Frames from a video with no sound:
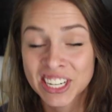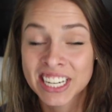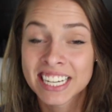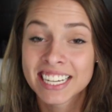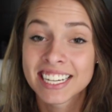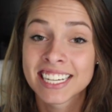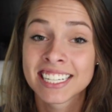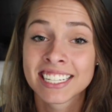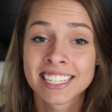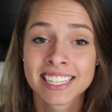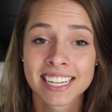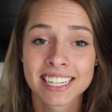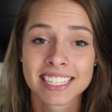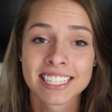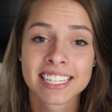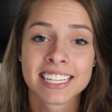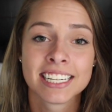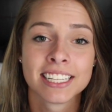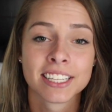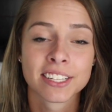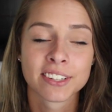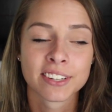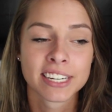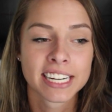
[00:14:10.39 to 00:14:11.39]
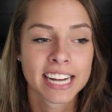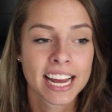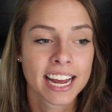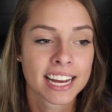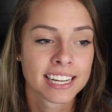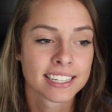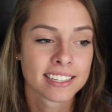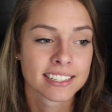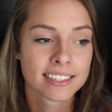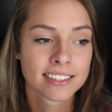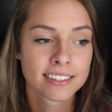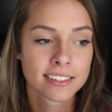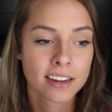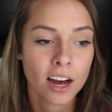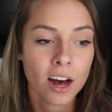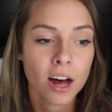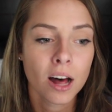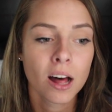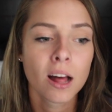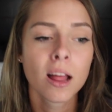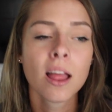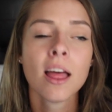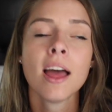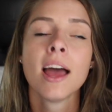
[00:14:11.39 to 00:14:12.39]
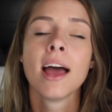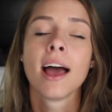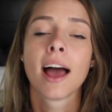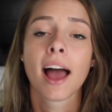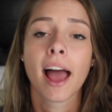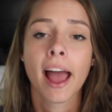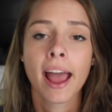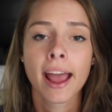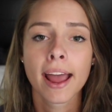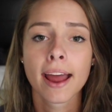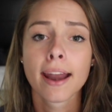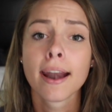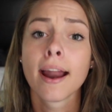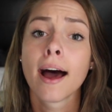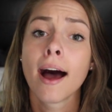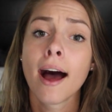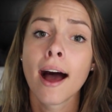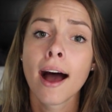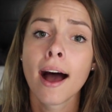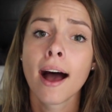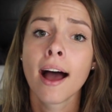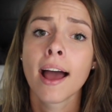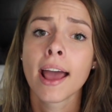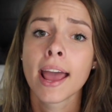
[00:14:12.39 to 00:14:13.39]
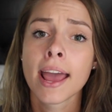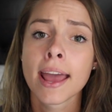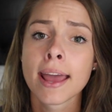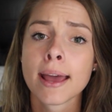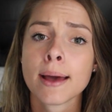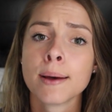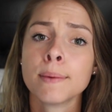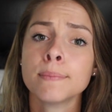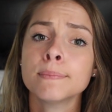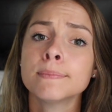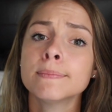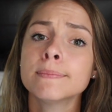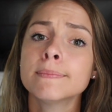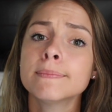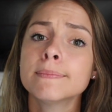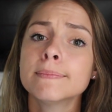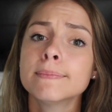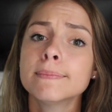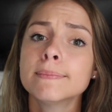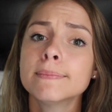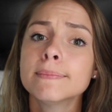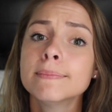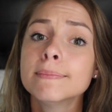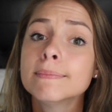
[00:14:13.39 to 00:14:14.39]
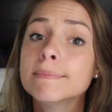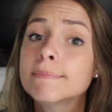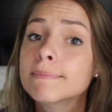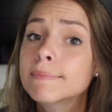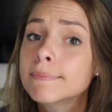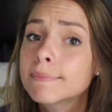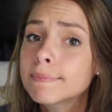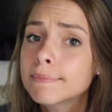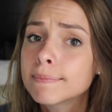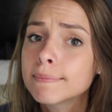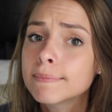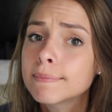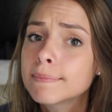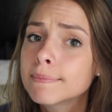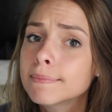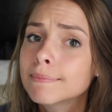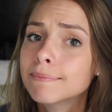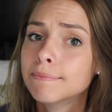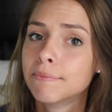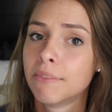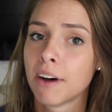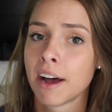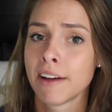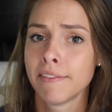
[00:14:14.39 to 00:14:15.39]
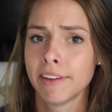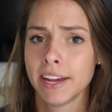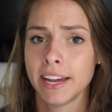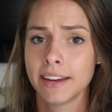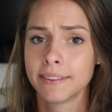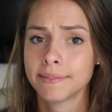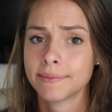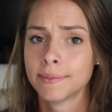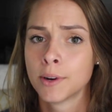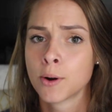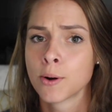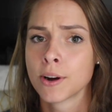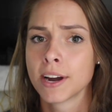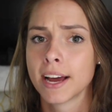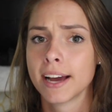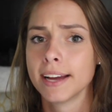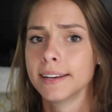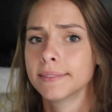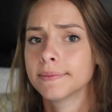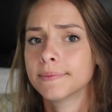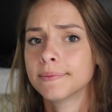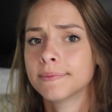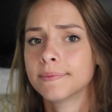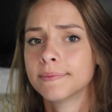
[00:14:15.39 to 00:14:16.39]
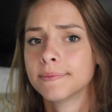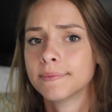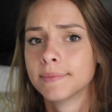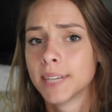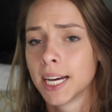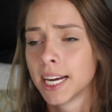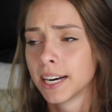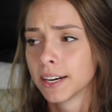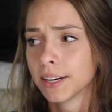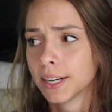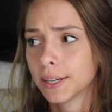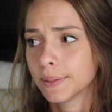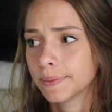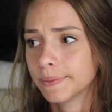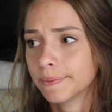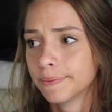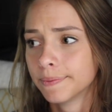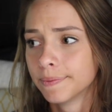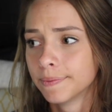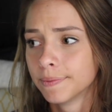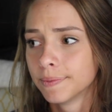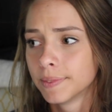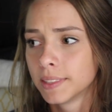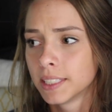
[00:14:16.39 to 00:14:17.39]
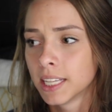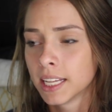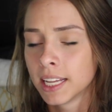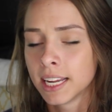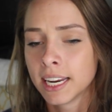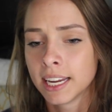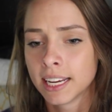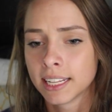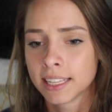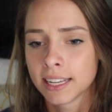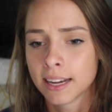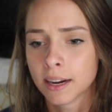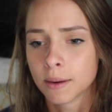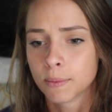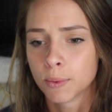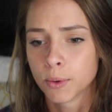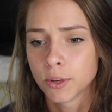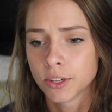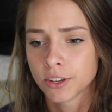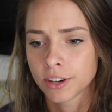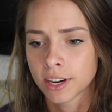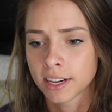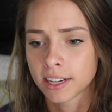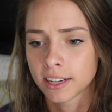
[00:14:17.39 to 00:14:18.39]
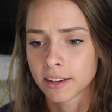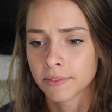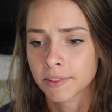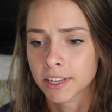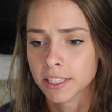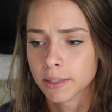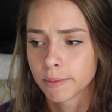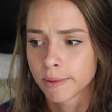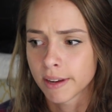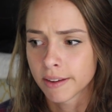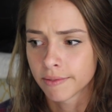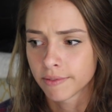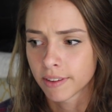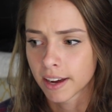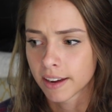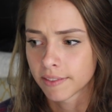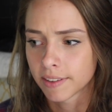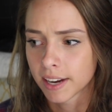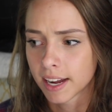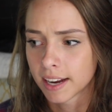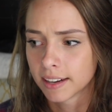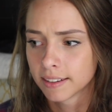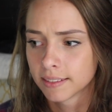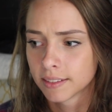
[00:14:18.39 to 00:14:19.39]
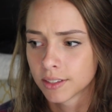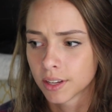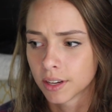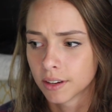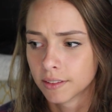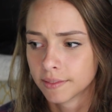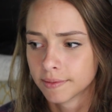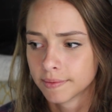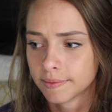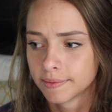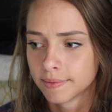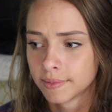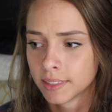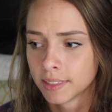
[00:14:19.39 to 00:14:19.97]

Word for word: She is sixteen three hands tall, and I am five eight or nine. I don't know. The lady at the airport tried to convince me I'm five nine, so